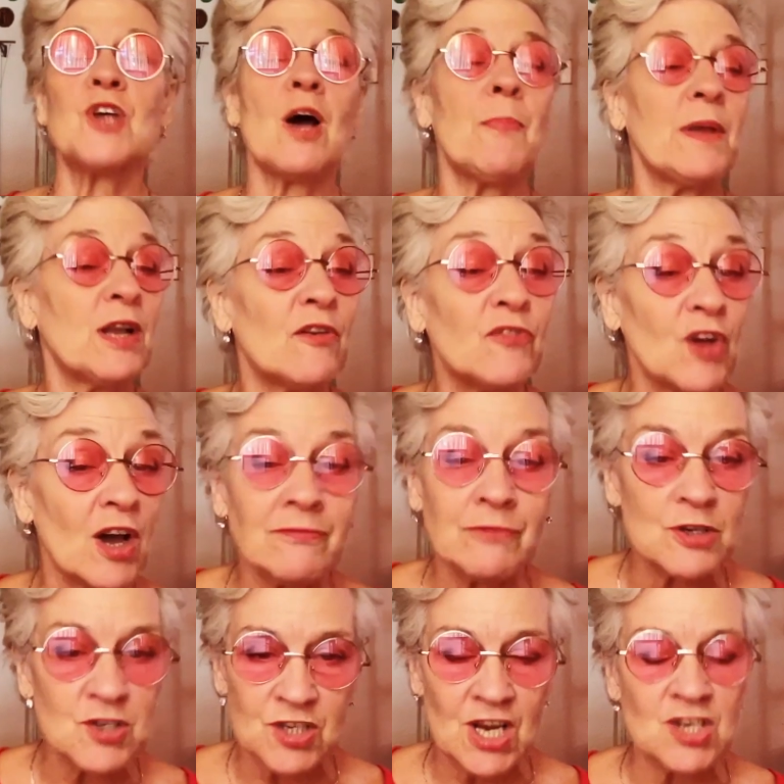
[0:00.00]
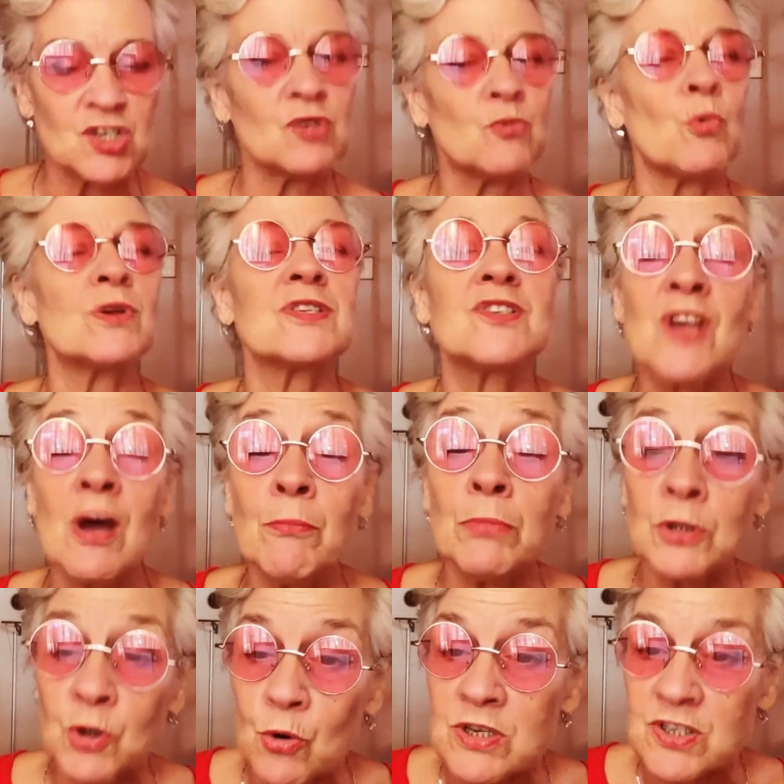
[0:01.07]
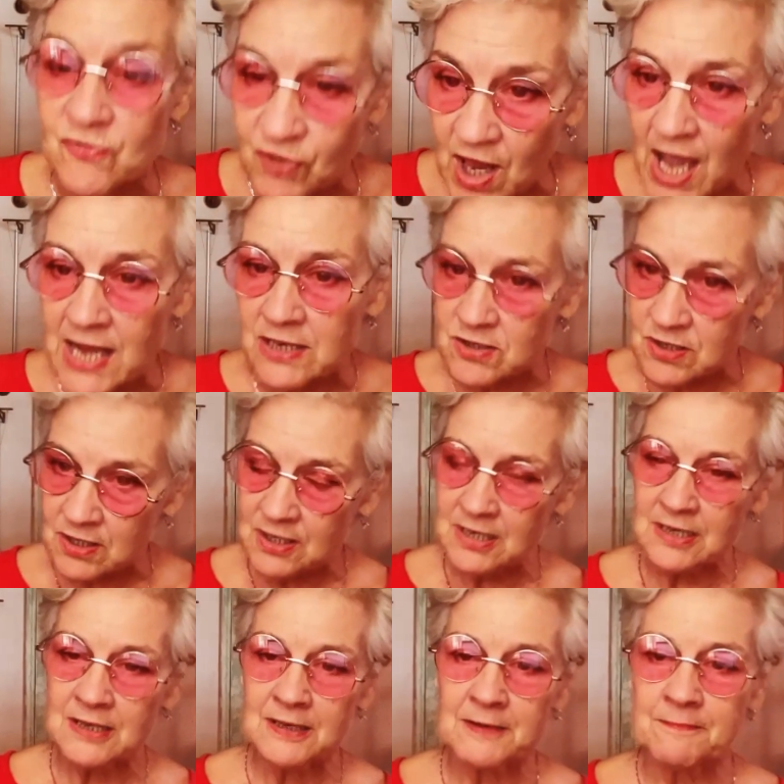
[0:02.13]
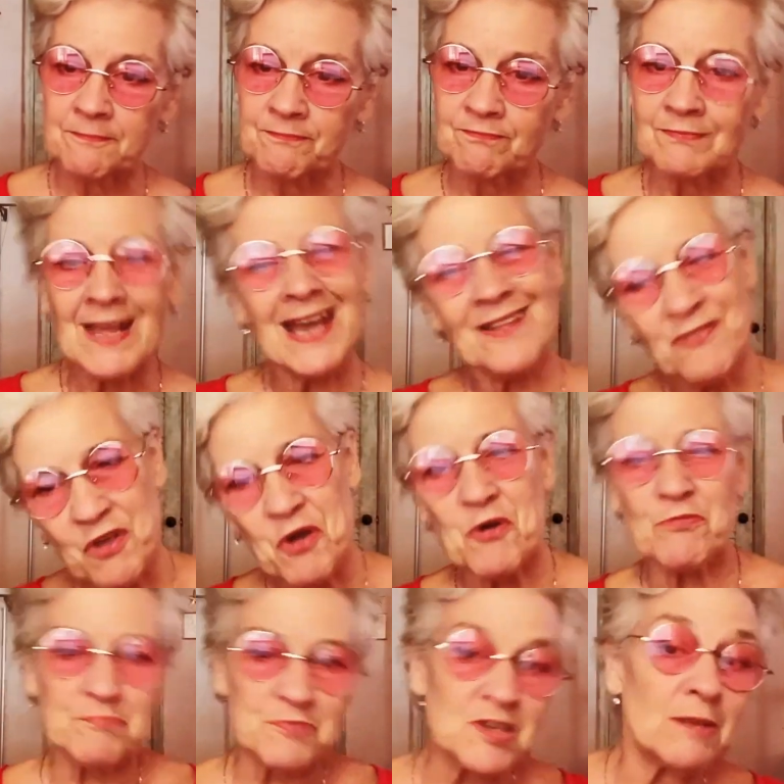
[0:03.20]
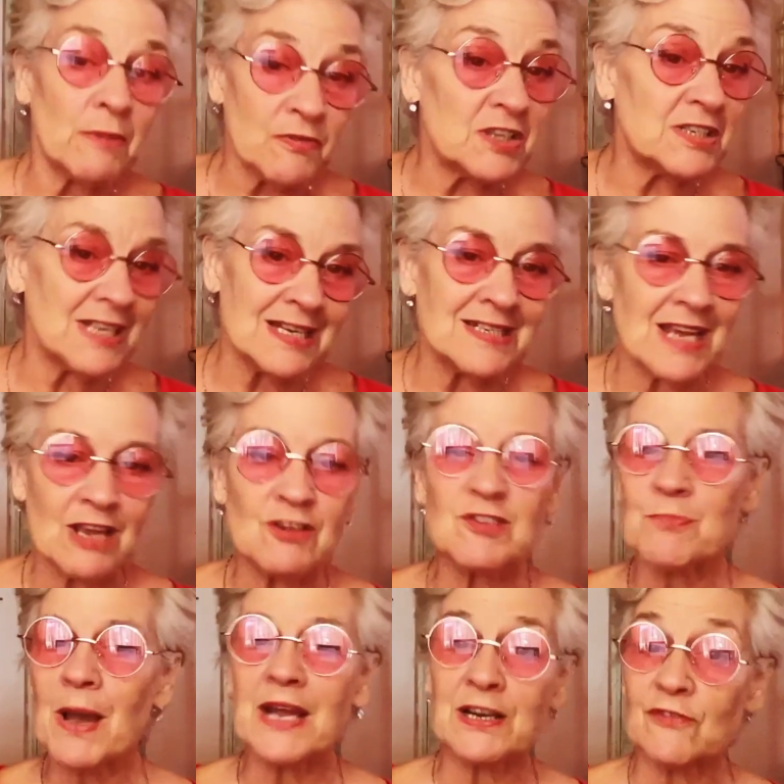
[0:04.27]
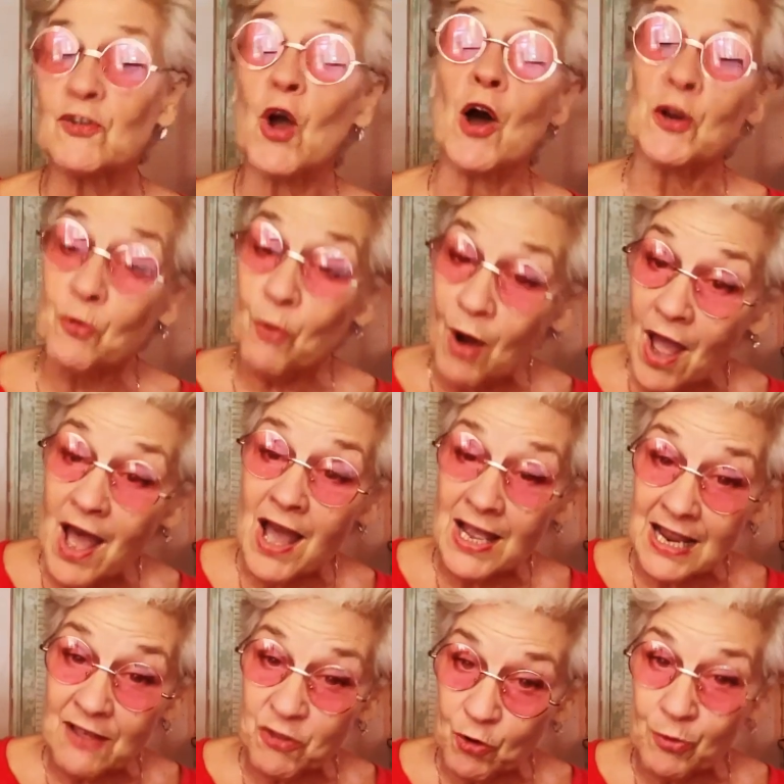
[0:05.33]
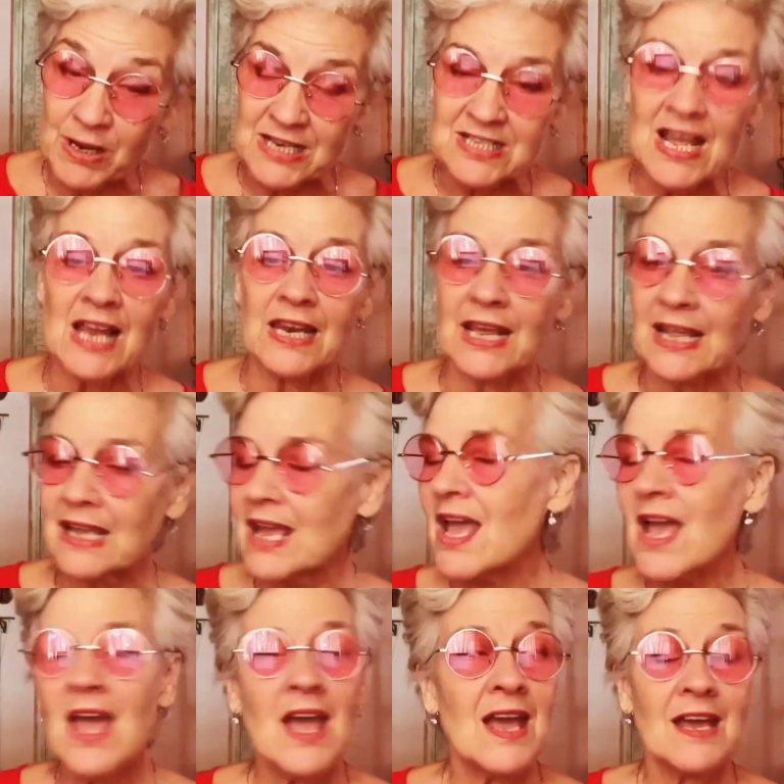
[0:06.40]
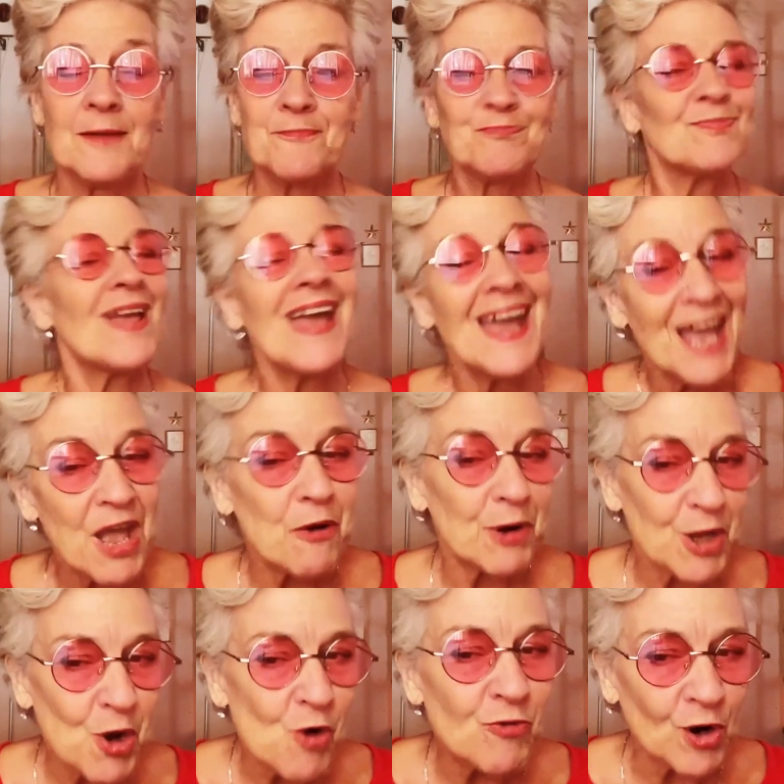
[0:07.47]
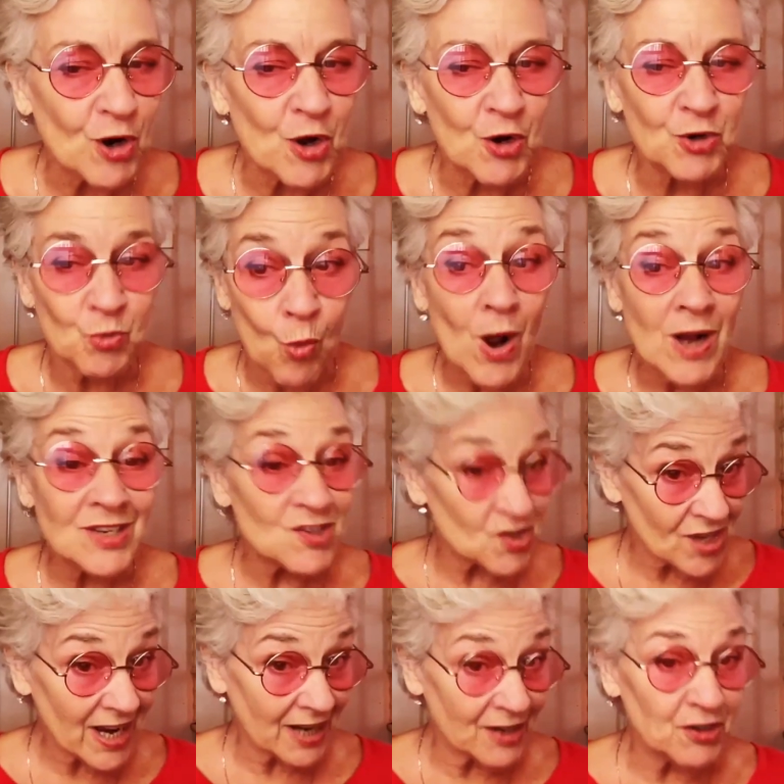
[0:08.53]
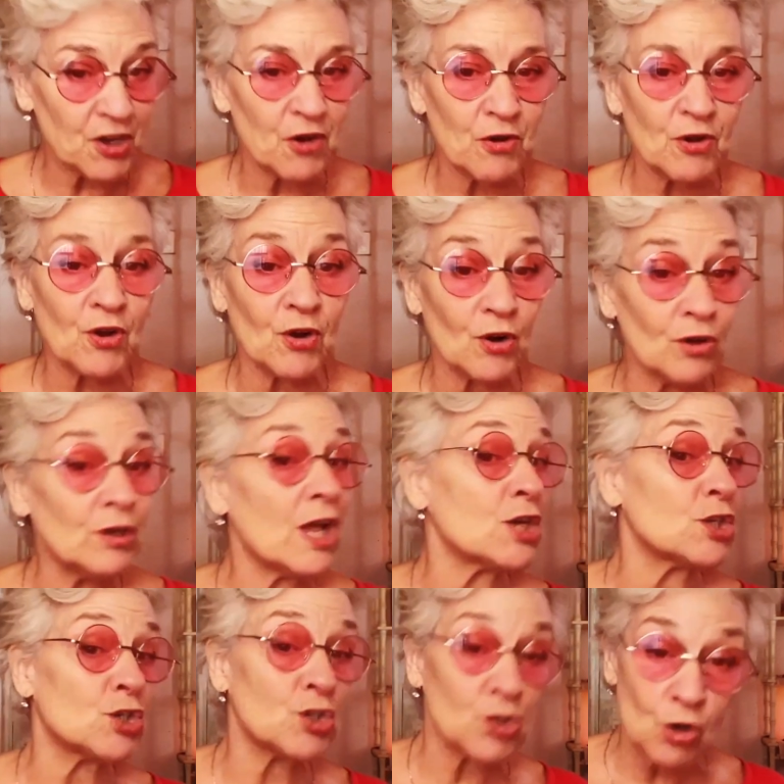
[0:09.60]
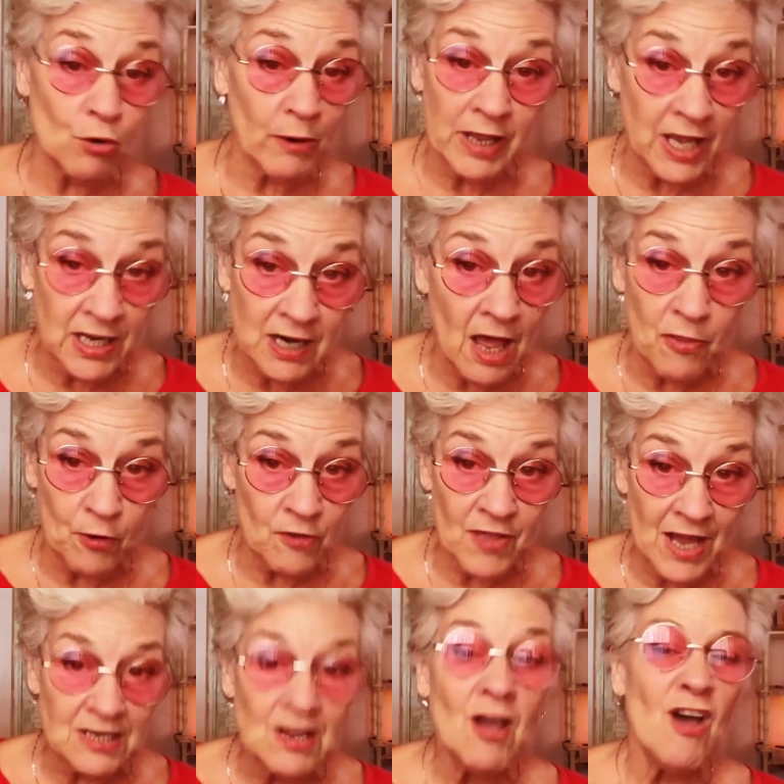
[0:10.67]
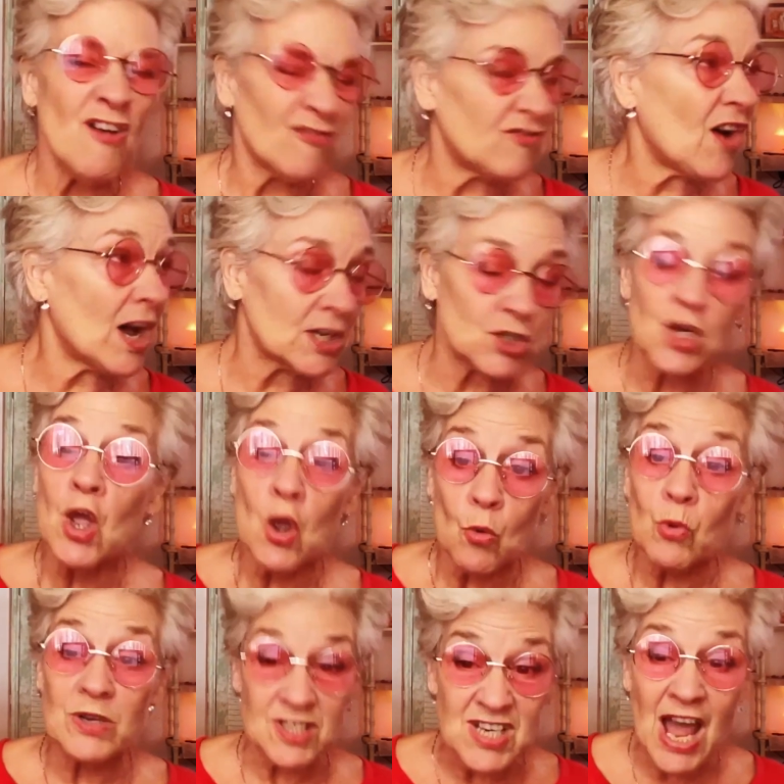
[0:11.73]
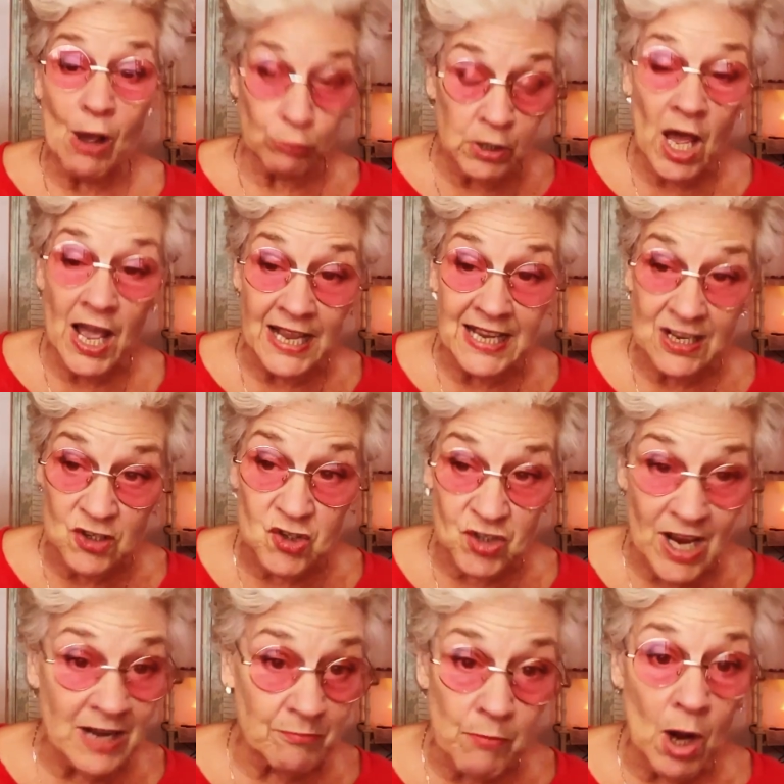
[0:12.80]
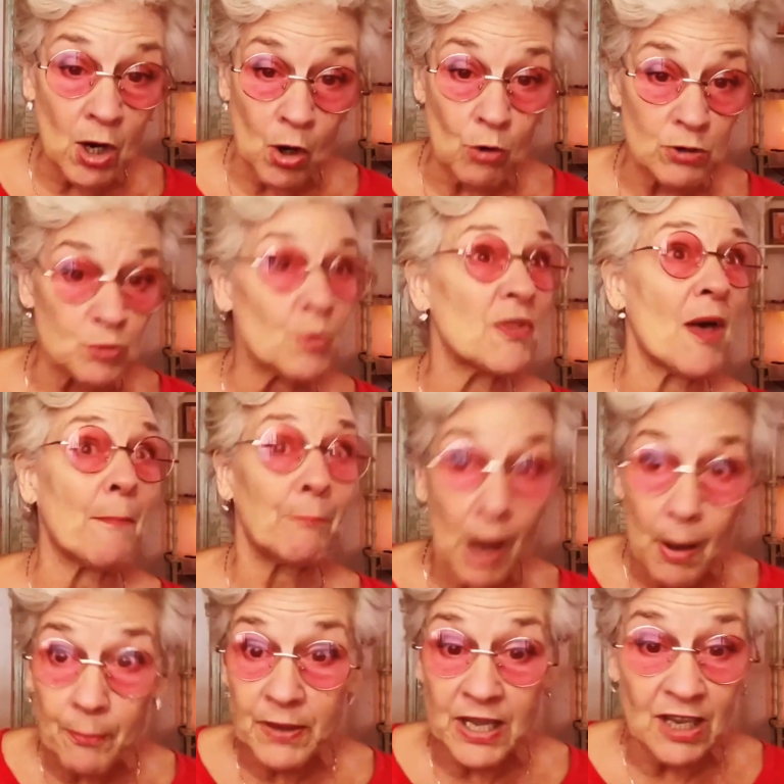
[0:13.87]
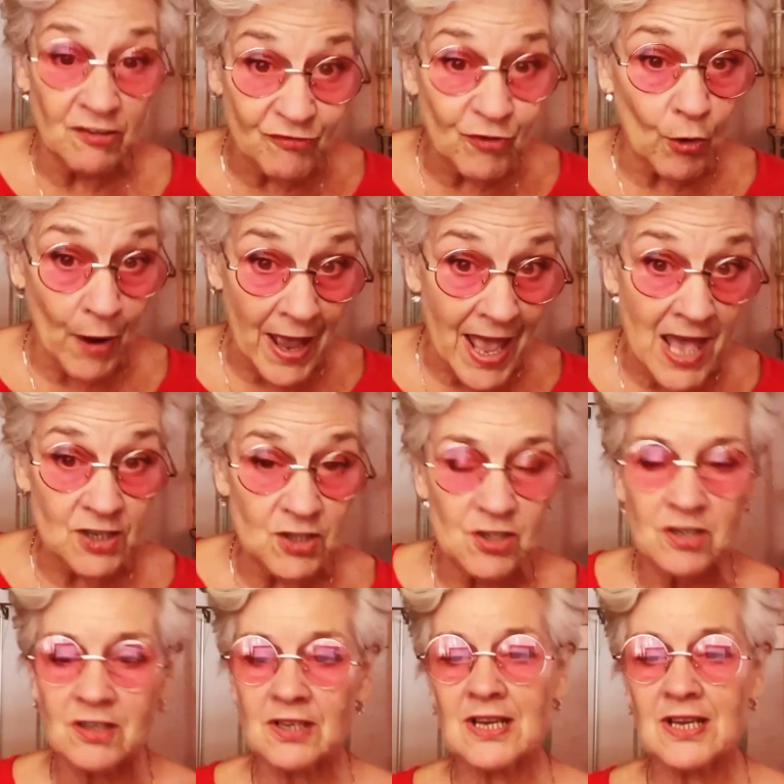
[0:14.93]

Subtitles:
topic of conversation was Dumbledore's flight. And though some of the details might have gone awry in the retelling, Harry overheard one second-year girl assuring another that Fudge was now lying in St. Mungo's with a pumpkin for a head.